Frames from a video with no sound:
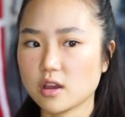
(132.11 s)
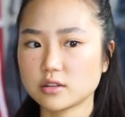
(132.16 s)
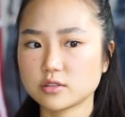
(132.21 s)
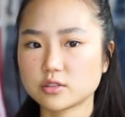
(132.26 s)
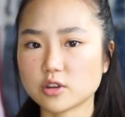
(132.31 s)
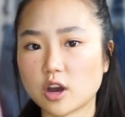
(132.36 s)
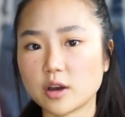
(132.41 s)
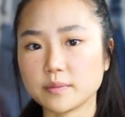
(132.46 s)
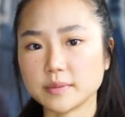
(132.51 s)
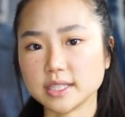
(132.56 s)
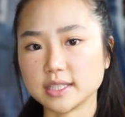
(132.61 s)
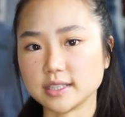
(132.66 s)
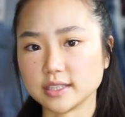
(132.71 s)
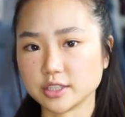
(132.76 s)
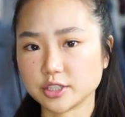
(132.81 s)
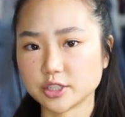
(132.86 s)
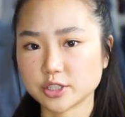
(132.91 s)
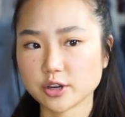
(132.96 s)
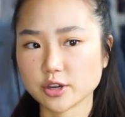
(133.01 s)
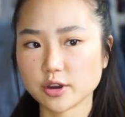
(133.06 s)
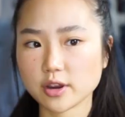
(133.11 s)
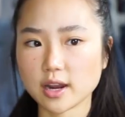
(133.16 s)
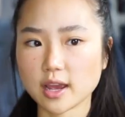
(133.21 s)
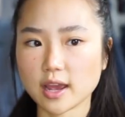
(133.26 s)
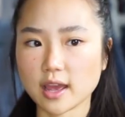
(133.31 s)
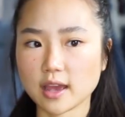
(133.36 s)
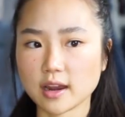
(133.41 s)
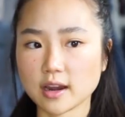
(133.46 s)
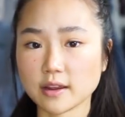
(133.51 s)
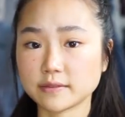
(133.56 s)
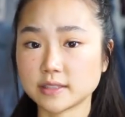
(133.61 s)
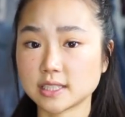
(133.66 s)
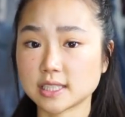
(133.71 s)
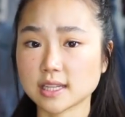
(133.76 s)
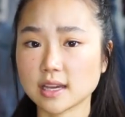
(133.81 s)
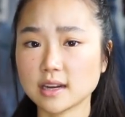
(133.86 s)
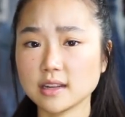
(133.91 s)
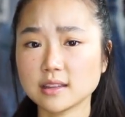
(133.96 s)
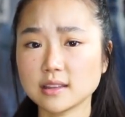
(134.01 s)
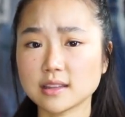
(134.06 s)
Tommy t-shirt, and I've
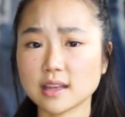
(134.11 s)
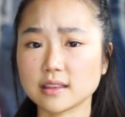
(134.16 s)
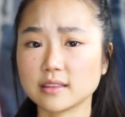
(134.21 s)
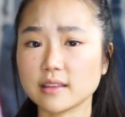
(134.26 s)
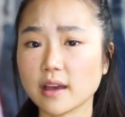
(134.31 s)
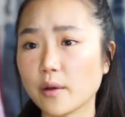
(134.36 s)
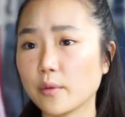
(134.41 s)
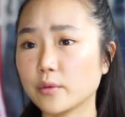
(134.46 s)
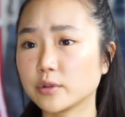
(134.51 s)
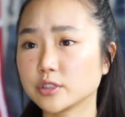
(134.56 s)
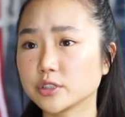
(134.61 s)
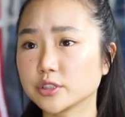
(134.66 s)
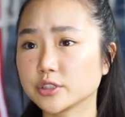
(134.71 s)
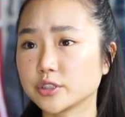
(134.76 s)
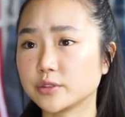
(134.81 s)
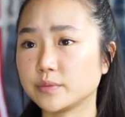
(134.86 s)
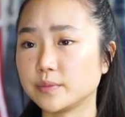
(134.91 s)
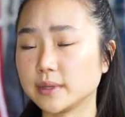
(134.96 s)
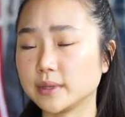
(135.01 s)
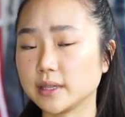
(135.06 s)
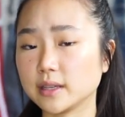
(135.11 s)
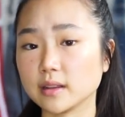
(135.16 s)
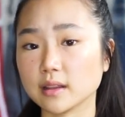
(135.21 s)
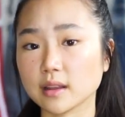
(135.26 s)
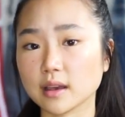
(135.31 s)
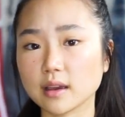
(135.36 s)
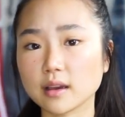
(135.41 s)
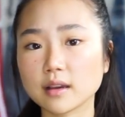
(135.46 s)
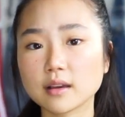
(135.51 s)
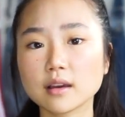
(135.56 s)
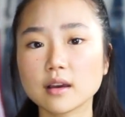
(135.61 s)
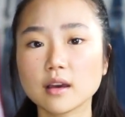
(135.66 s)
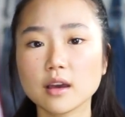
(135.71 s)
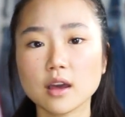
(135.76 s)
decided that that one should be like